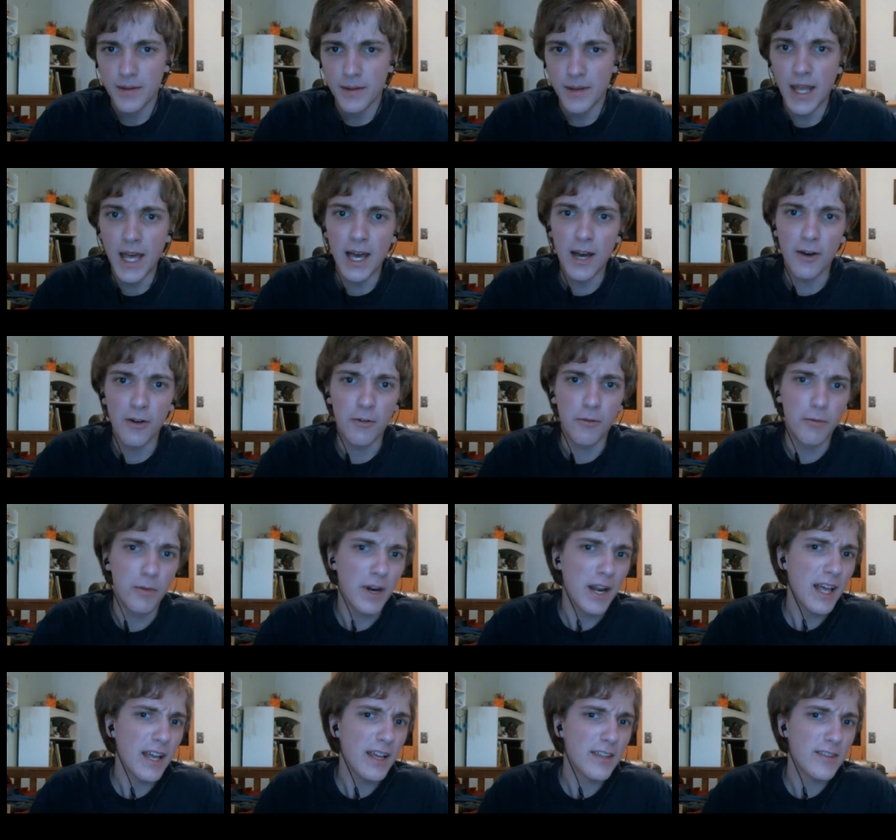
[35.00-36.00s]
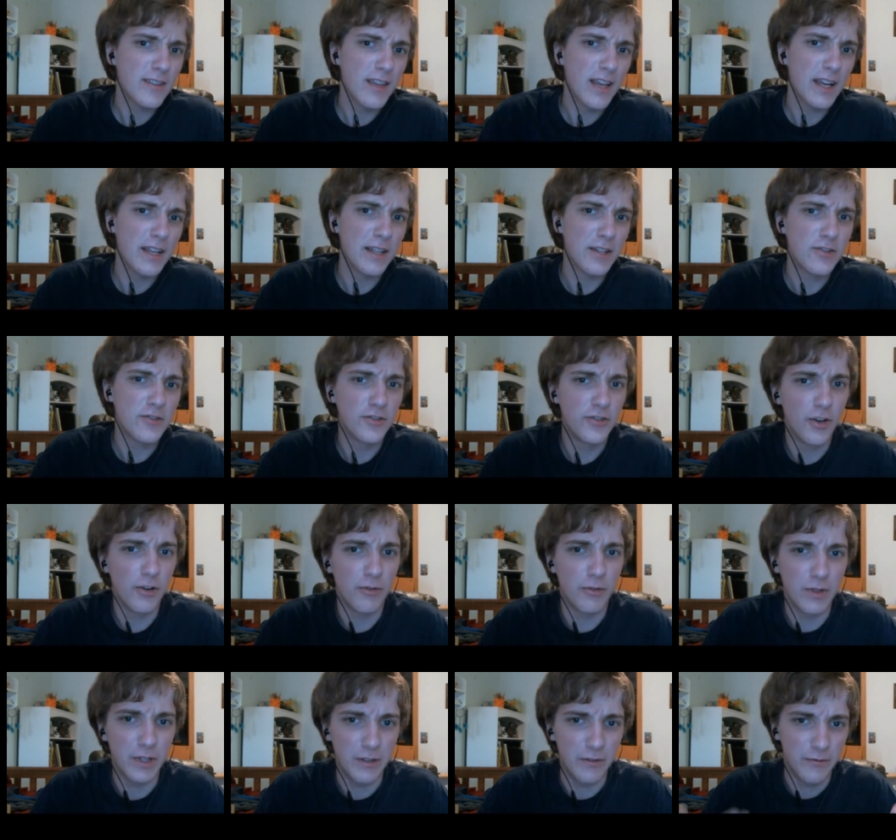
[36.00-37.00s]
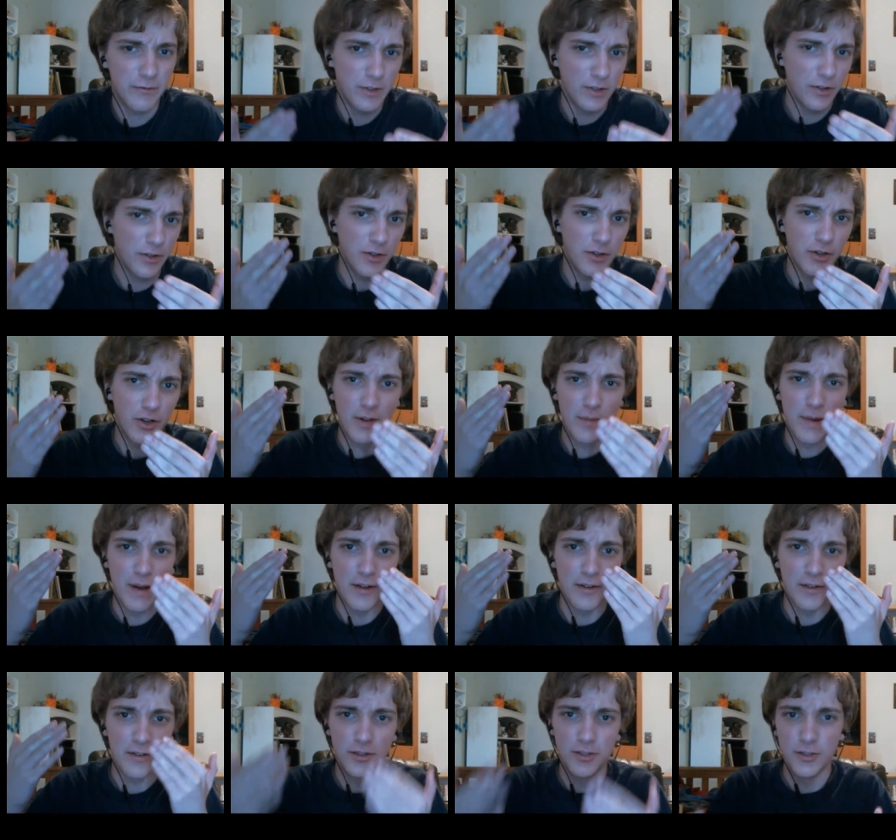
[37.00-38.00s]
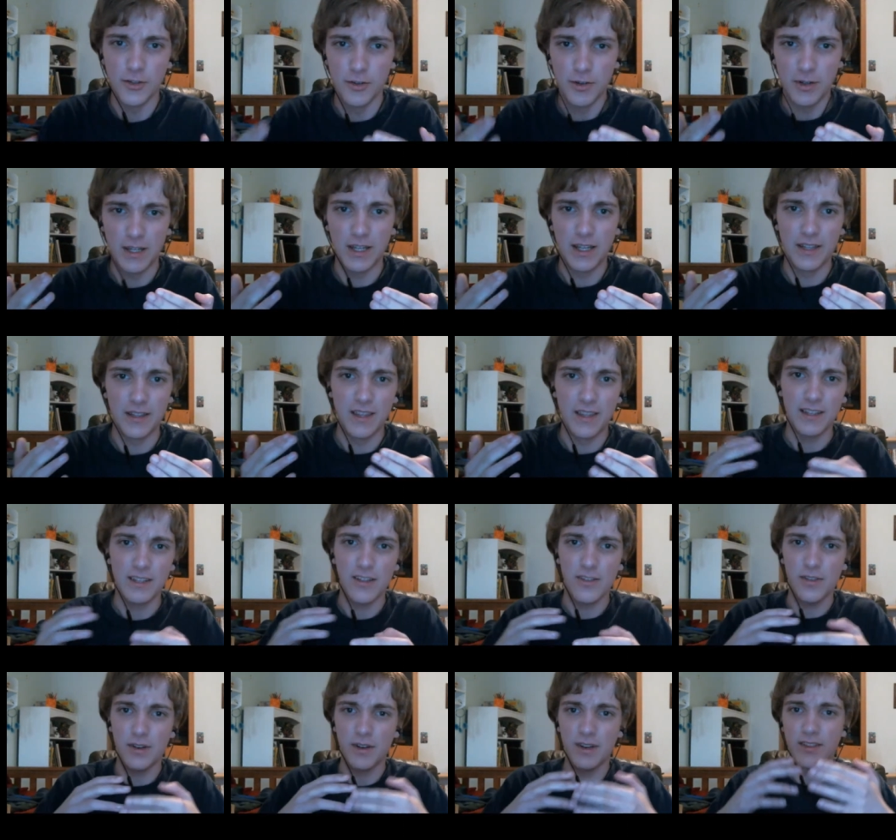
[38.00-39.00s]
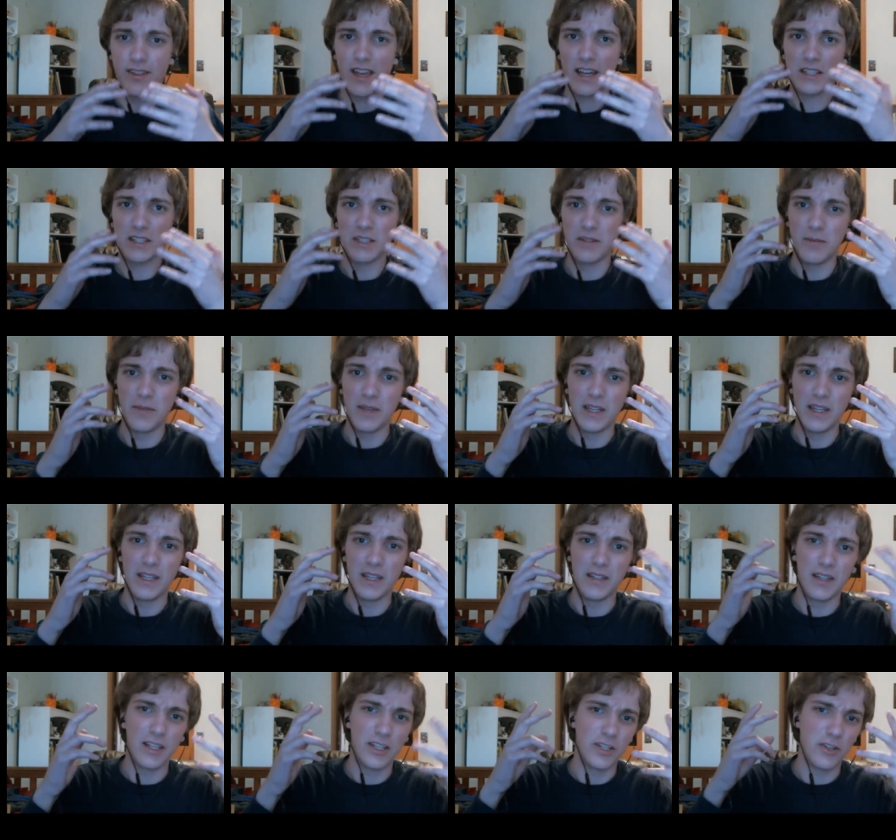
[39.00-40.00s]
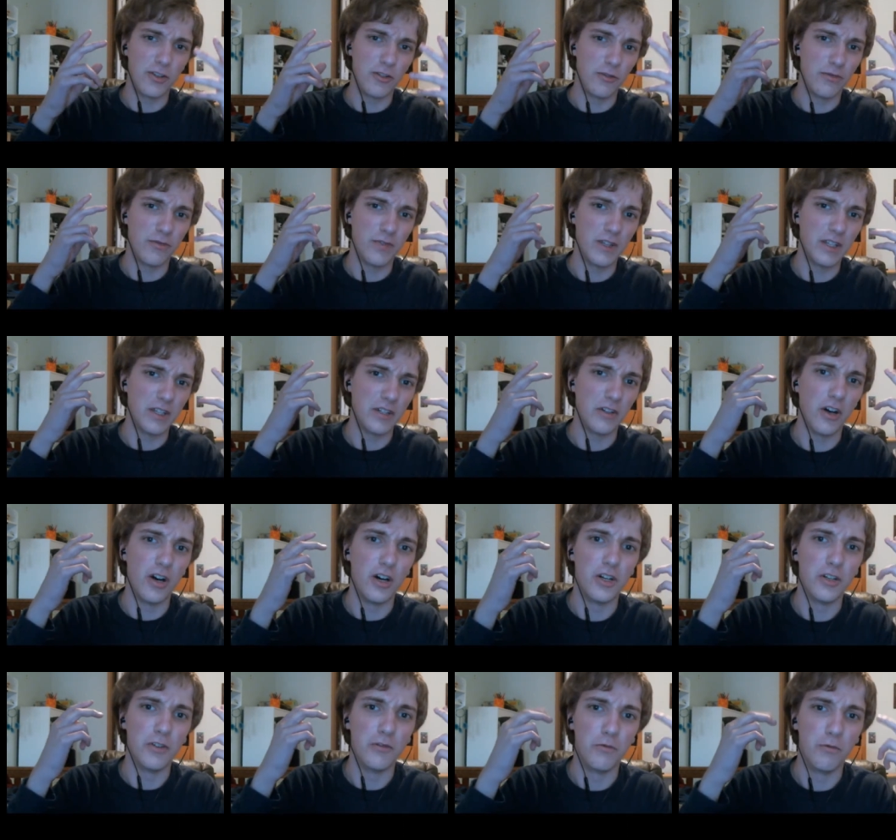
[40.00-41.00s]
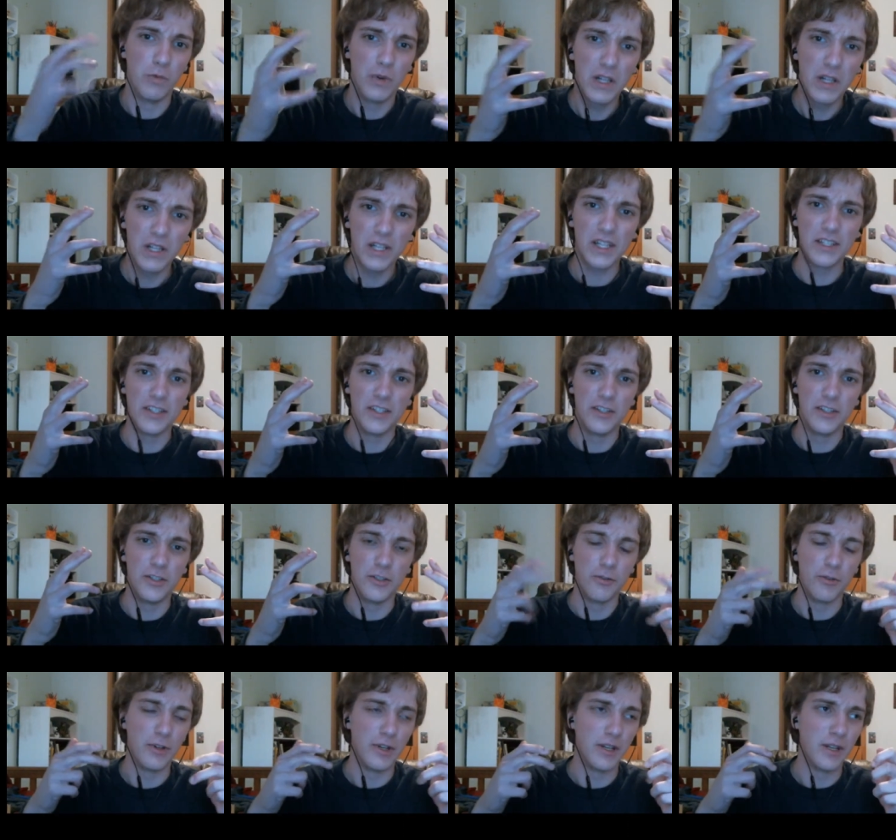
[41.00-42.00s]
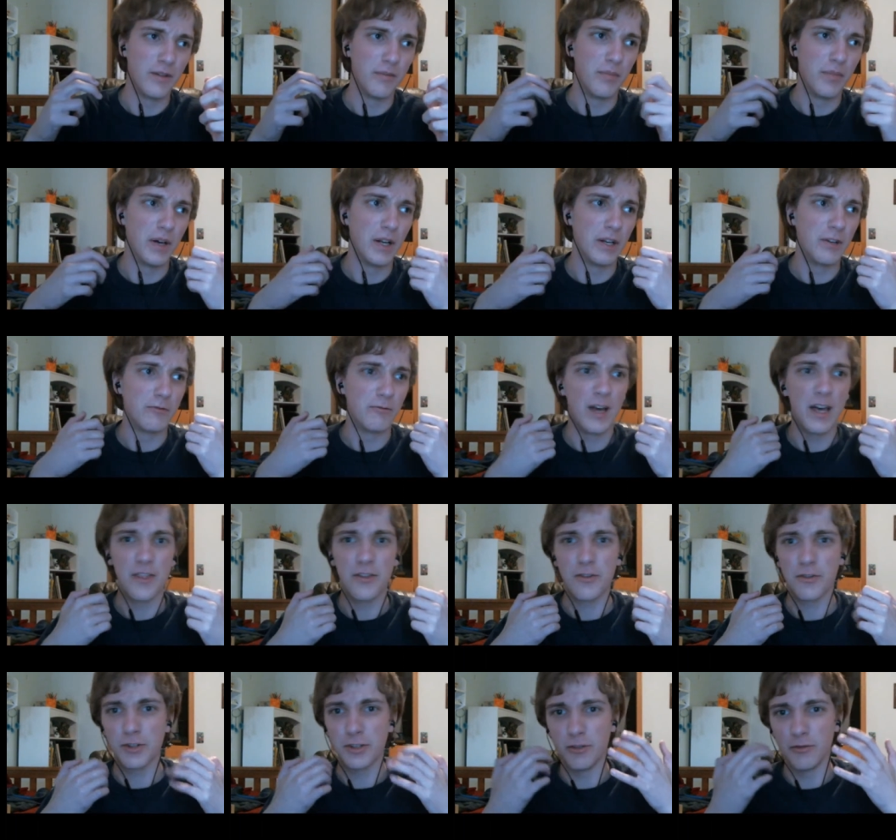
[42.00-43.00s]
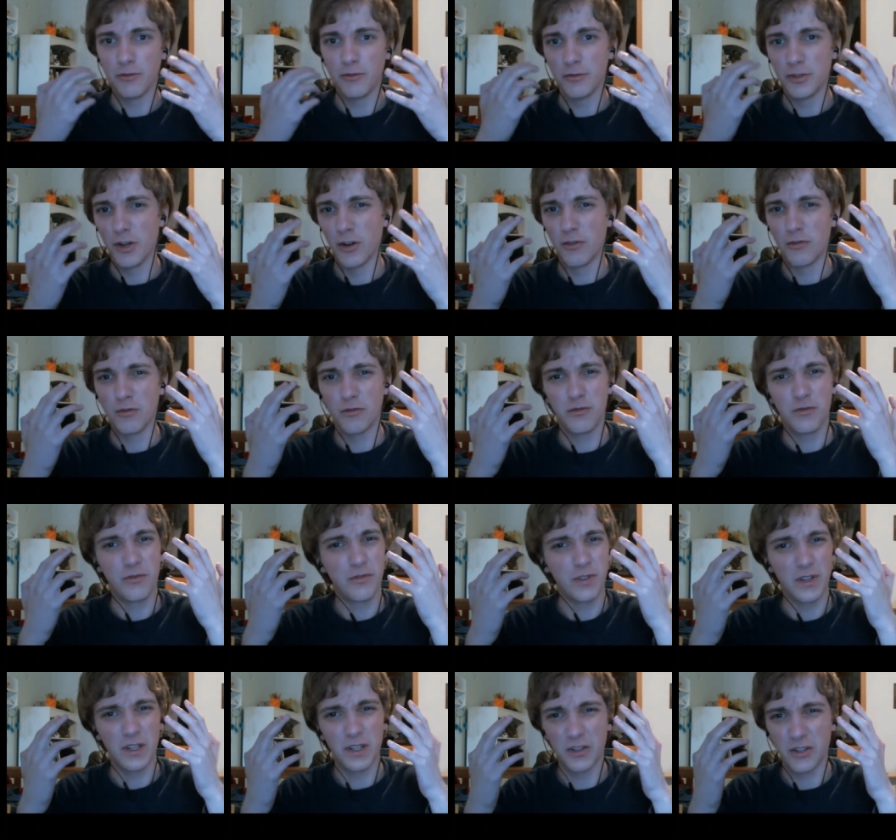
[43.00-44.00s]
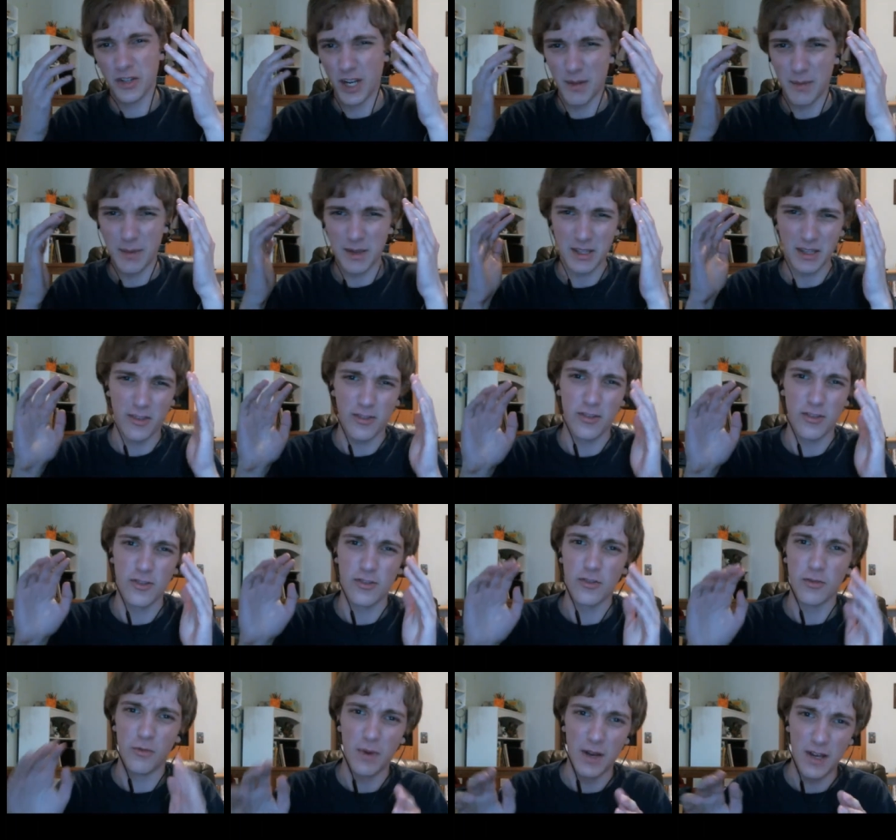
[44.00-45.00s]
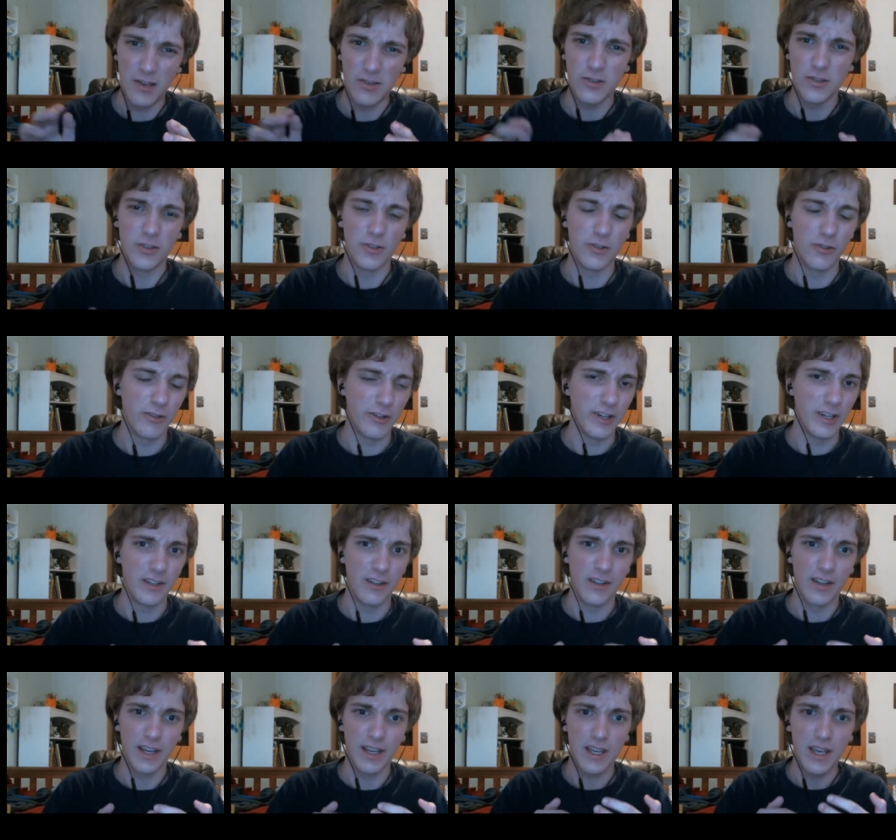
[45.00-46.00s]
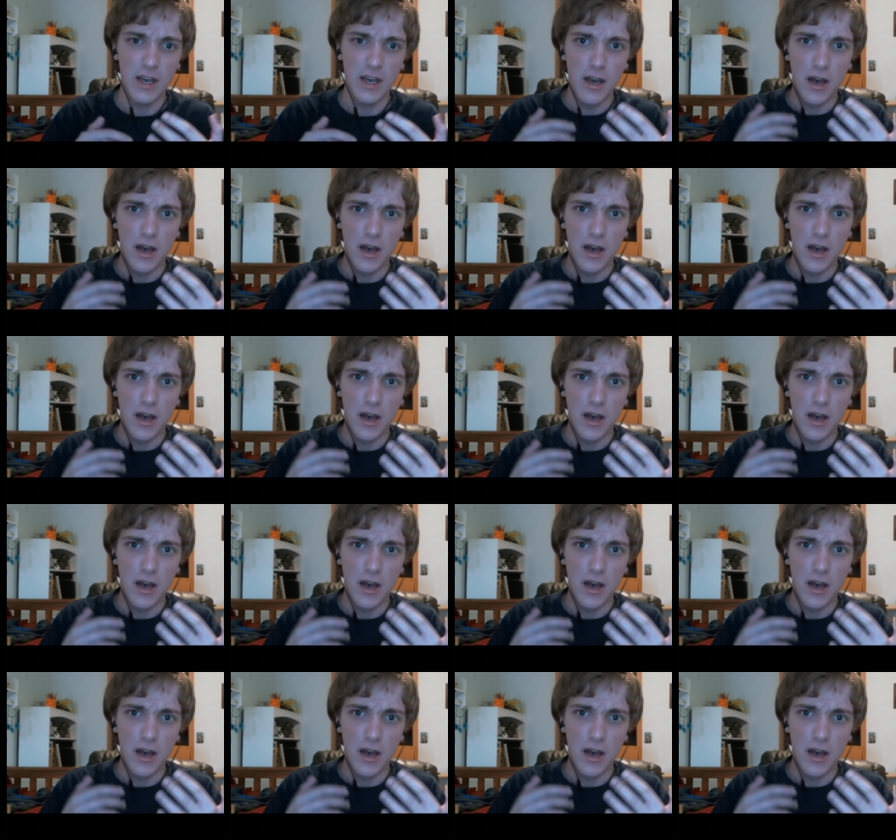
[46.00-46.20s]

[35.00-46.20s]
Now, when I say that you don't really feel good about doing it, that doesn't exactly mean that you feel unwilling to do it, but rather you don't feel good about the situation you're in, like,